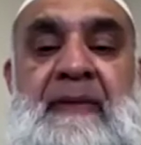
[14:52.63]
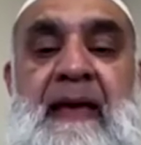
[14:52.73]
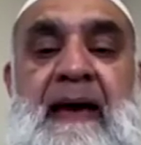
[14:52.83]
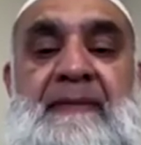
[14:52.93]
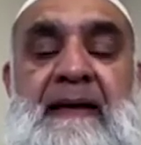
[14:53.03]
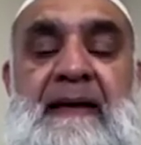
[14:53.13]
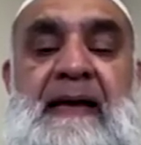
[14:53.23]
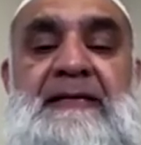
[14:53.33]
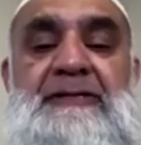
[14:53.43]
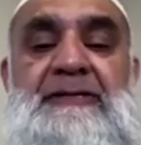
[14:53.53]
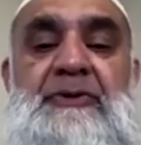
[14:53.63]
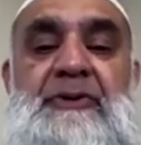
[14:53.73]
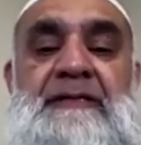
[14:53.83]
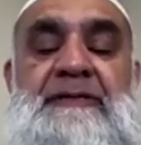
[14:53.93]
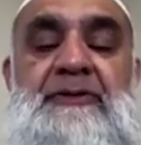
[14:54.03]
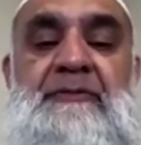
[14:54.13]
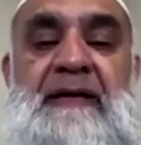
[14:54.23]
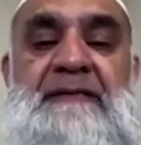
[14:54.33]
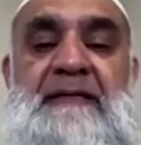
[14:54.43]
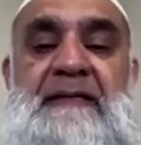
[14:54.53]
And then, as you as you
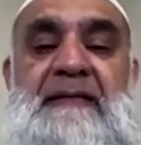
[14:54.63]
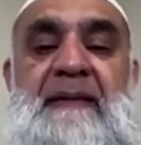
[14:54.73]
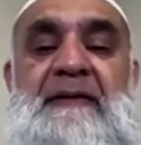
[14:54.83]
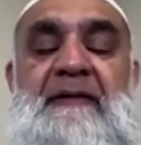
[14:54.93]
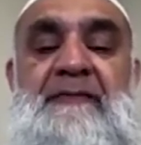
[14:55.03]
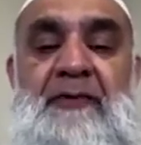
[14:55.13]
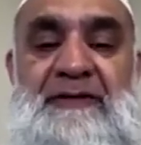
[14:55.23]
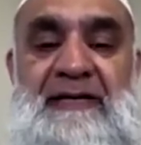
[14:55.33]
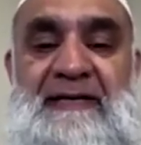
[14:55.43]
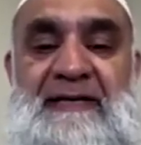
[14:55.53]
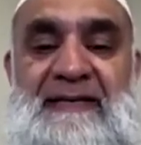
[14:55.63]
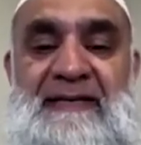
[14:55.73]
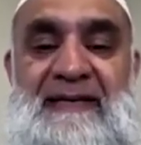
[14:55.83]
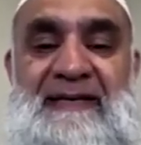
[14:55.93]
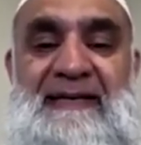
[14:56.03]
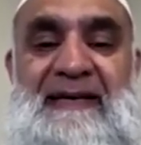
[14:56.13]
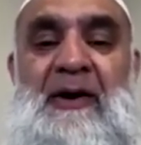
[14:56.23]
mentioned, I mean, the fourth generation,